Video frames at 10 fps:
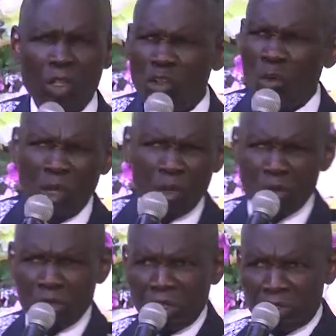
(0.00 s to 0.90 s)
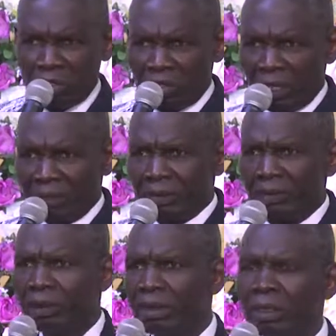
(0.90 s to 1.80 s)
You will not lose your children.
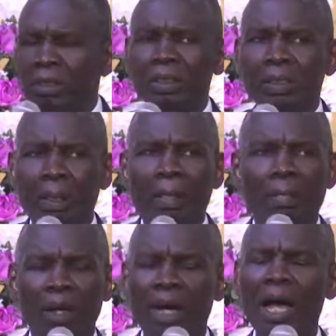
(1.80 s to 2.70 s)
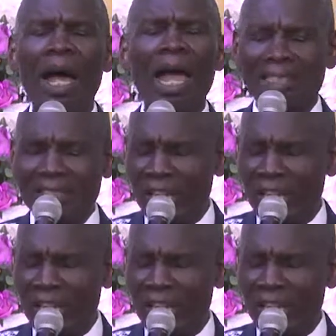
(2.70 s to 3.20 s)
I